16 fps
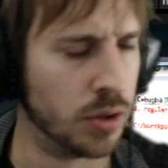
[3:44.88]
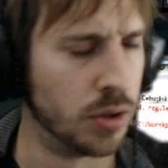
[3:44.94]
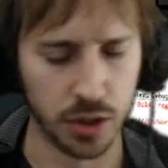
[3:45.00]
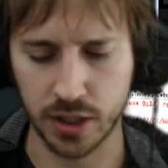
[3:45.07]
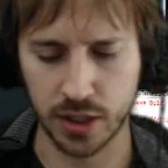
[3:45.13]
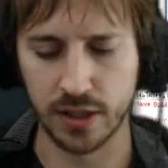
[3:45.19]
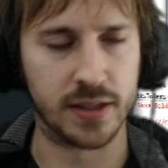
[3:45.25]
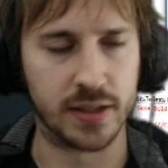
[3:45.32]

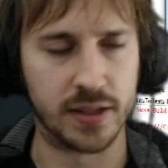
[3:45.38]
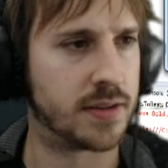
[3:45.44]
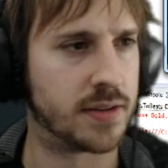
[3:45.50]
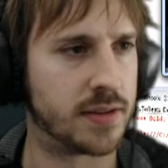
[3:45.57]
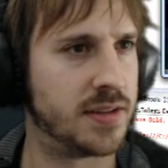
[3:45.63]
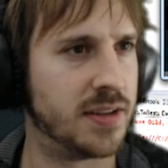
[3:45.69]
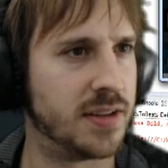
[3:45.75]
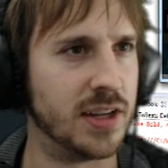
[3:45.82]
Look at
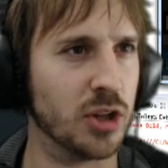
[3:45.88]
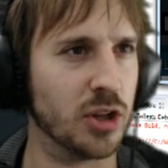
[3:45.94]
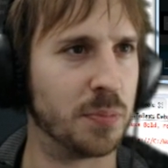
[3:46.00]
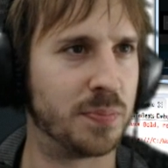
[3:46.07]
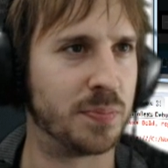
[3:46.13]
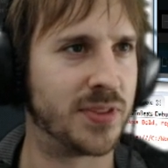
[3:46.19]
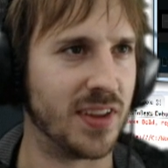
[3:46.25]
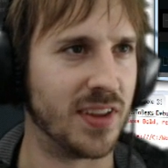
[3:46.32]
that
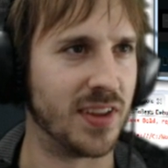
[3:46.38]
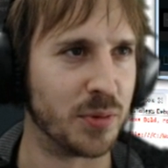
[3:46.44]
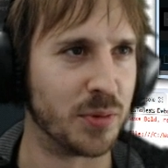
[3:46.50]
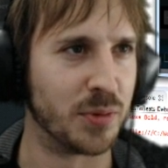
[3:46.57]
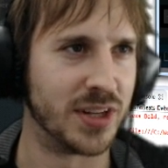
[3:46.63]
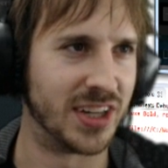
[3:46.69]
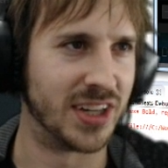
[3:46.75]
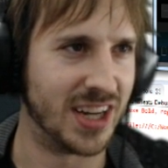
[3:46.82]
little
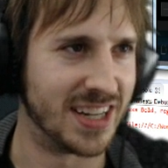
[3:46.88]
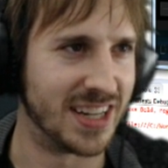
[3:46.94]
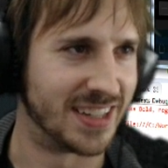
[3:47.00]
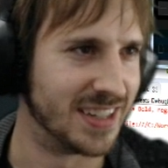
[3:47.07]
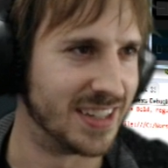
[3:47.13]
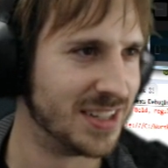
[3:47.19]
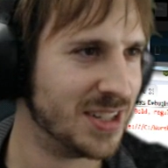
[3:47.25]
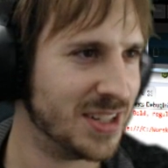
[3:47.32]
thing we
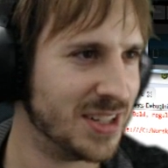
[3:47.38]
did.